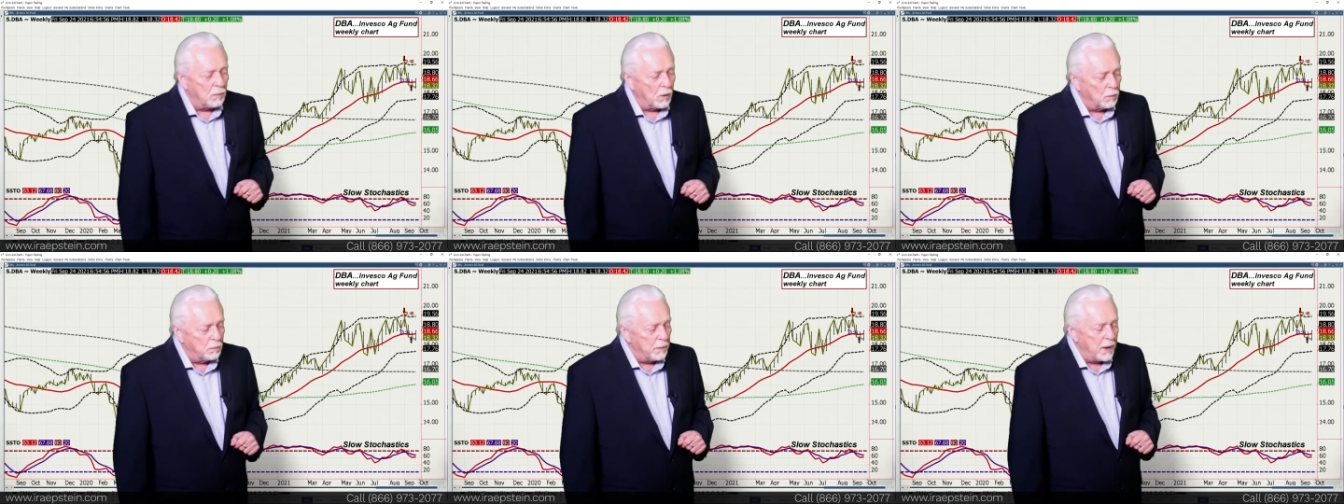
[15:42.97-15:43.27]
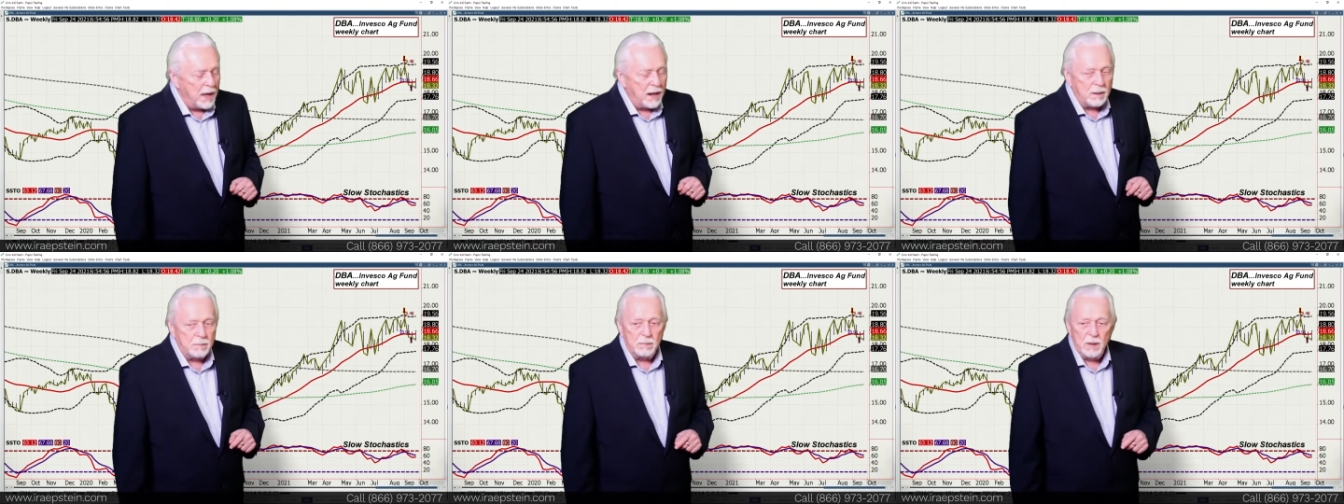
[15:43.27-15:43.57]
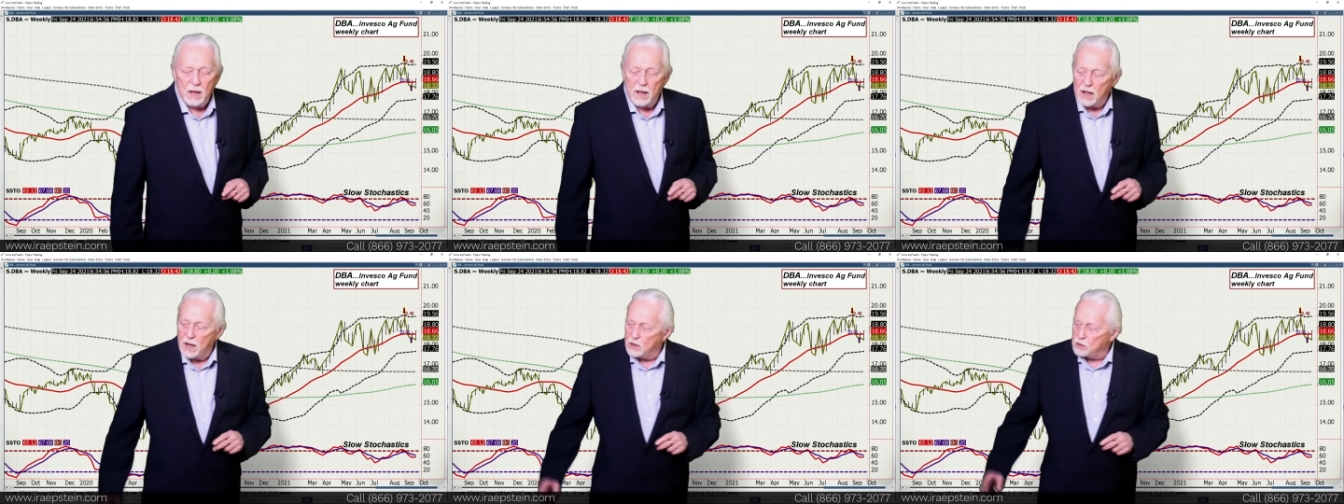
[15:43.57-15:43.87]

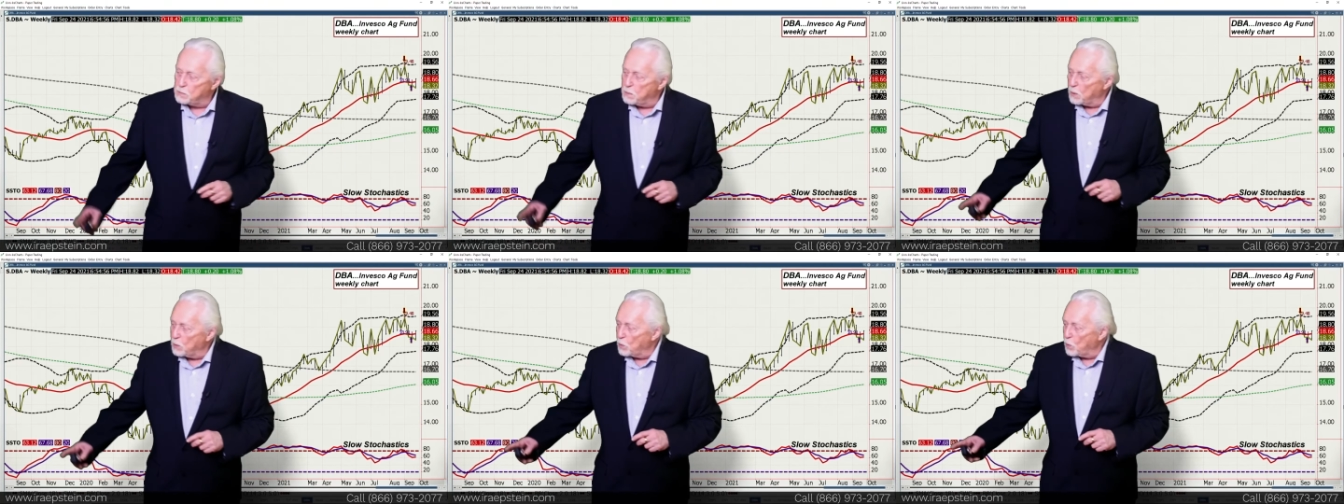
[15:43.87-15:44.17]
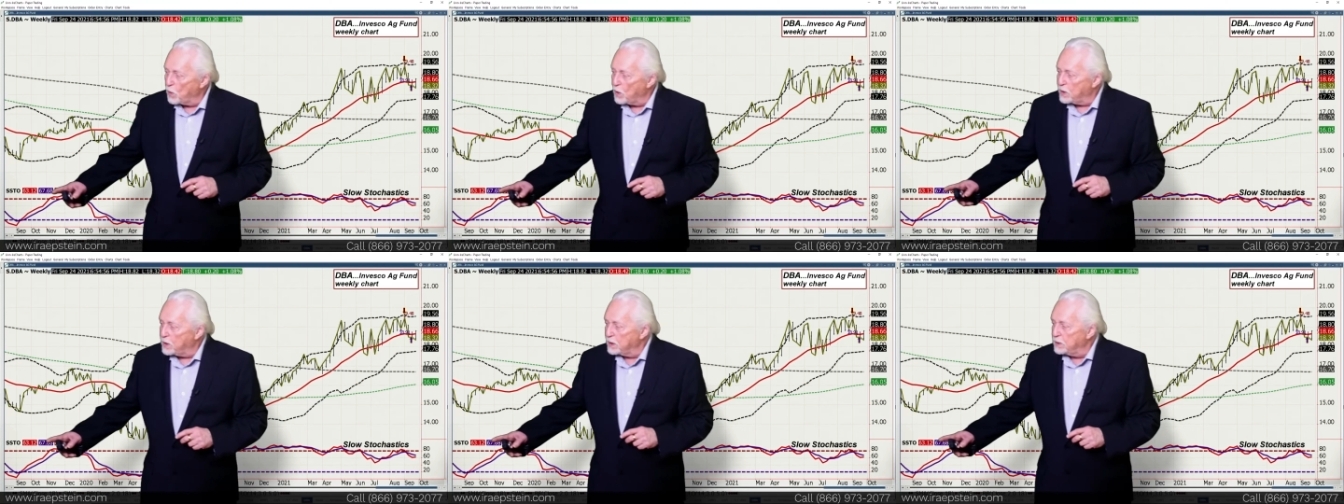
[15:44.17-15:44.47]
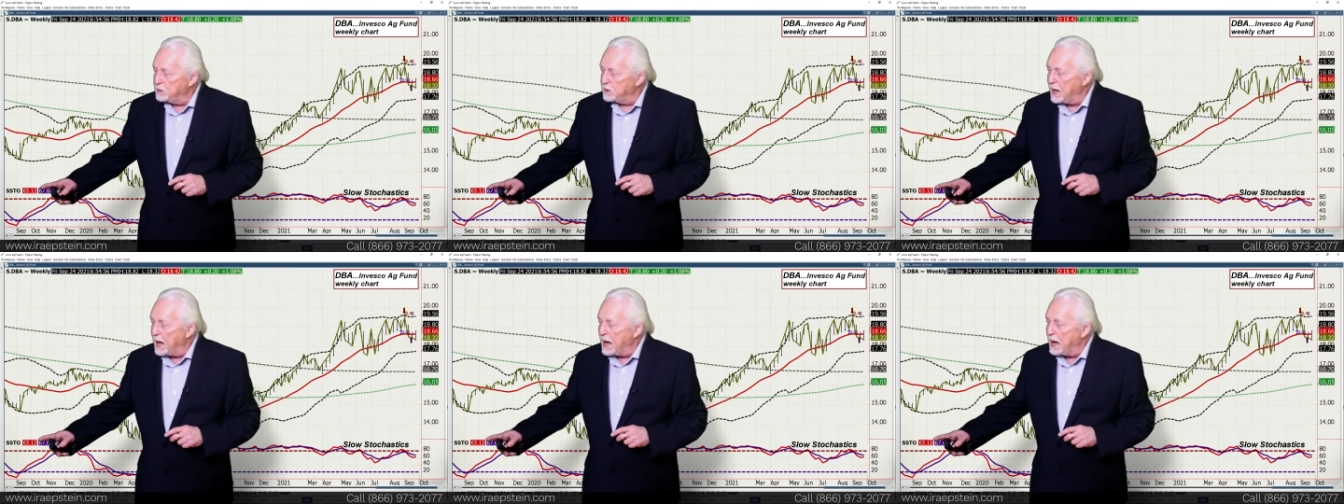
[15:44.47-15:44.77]
Momentum has been
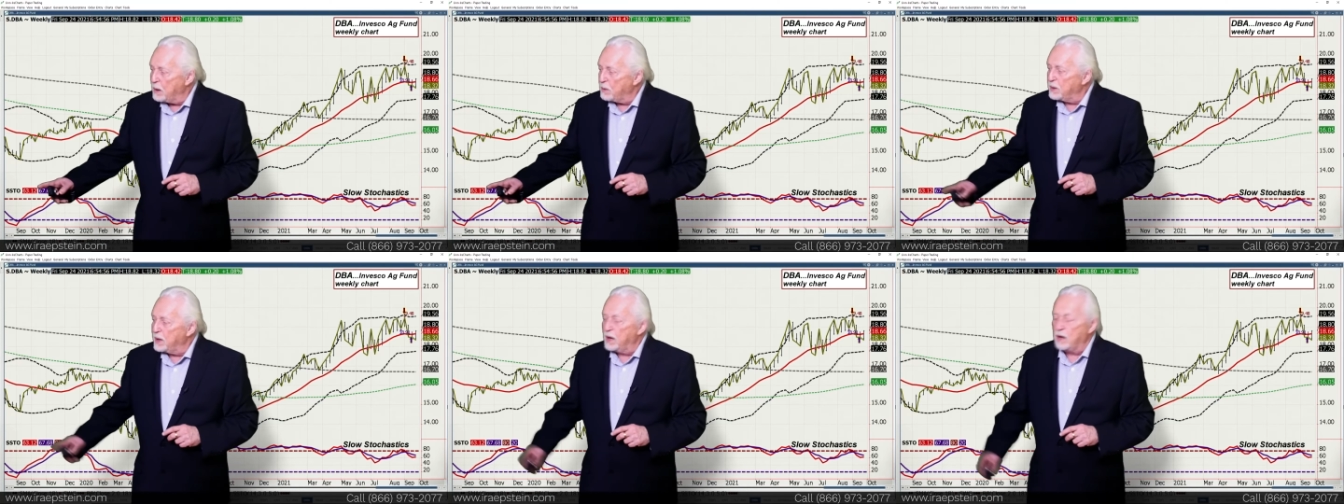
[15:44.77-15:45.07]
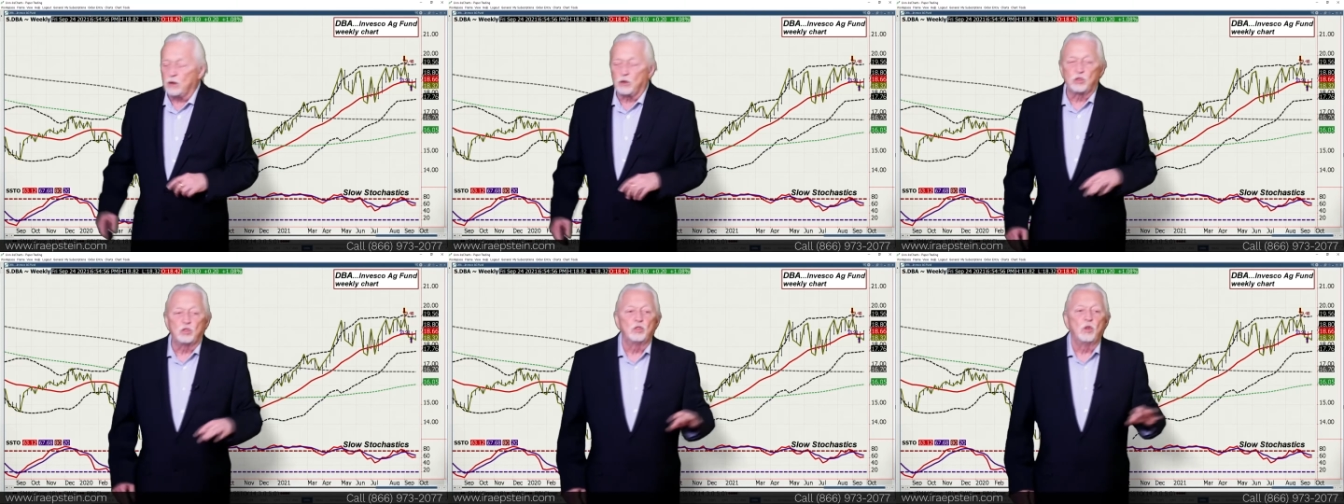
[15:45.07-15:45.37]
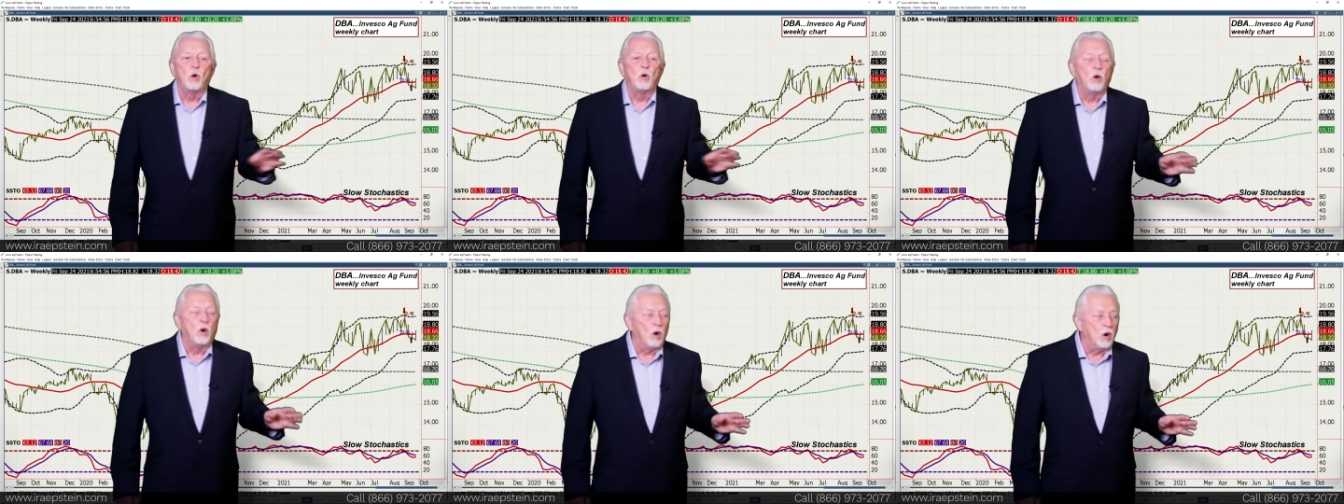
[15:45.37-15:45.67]
working down and it's
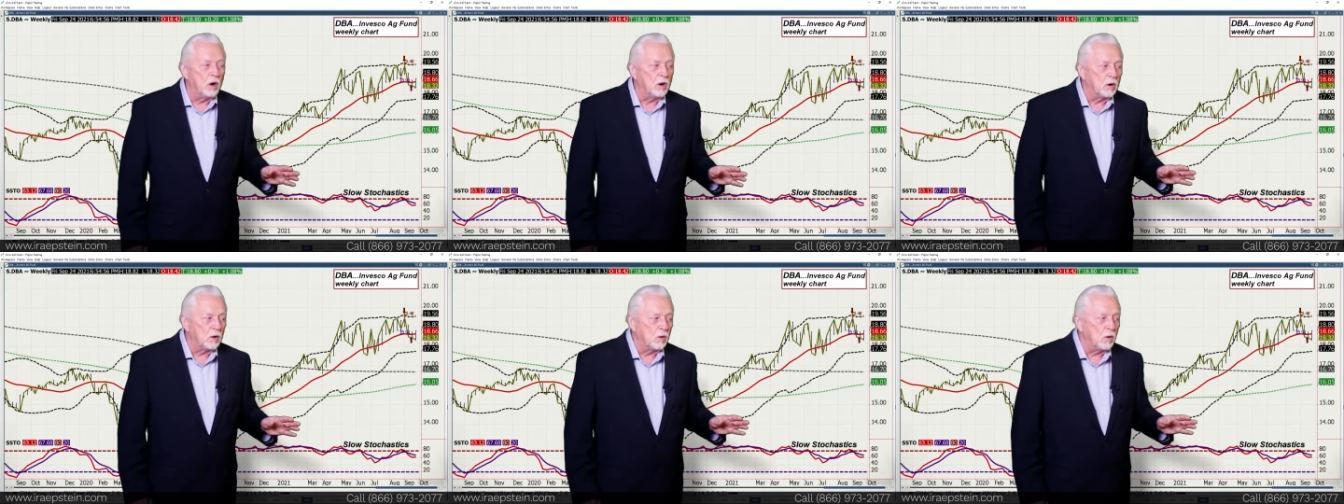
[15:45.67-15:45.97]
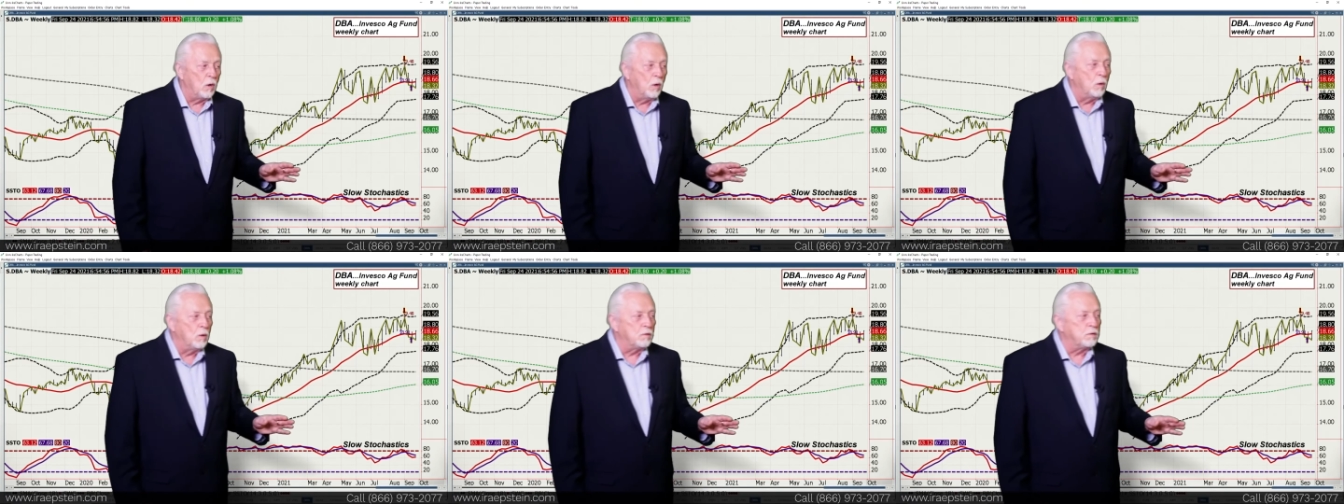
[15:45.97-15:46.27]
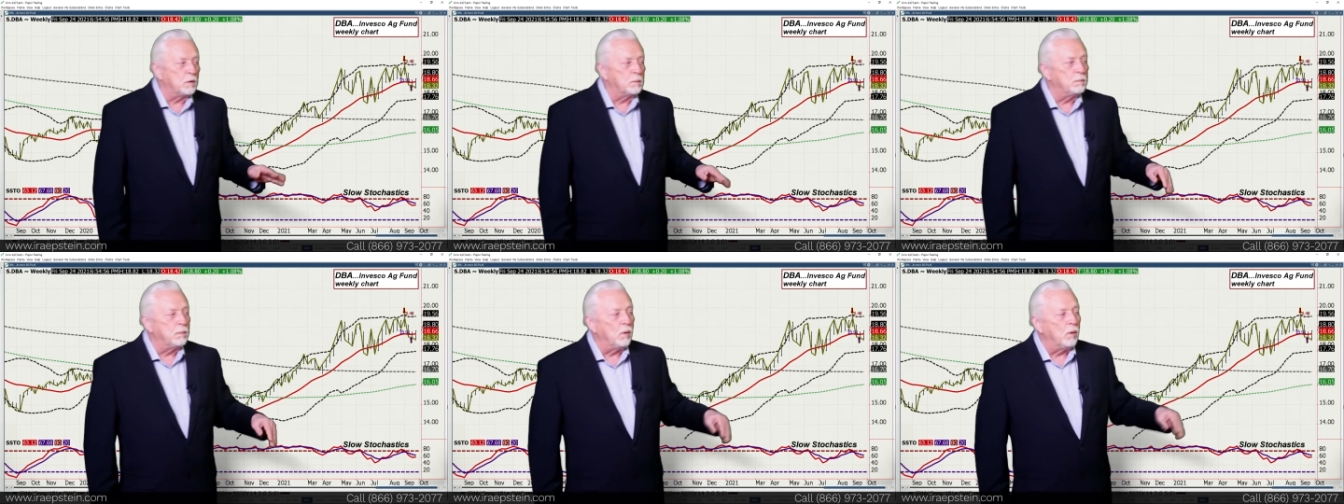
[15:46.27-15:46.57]
no longer
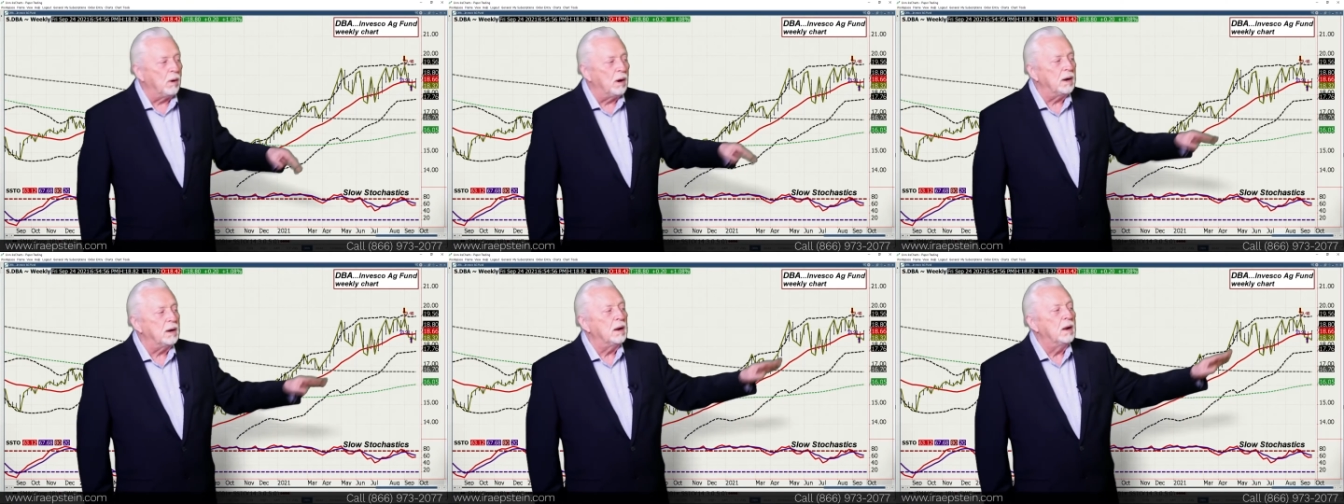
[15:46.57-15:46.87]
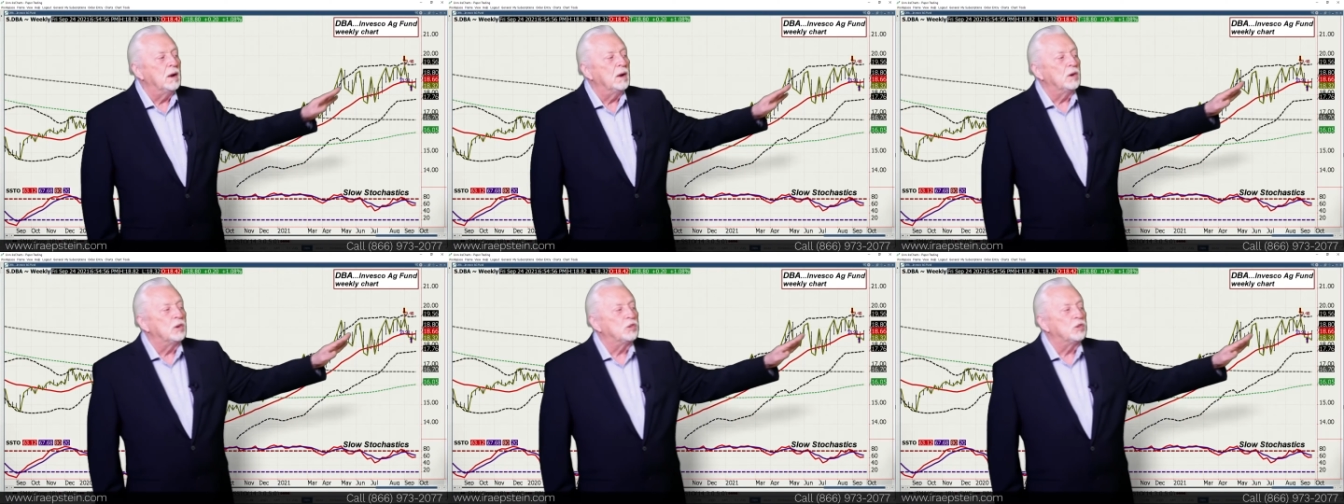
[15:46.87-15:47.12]
overbought.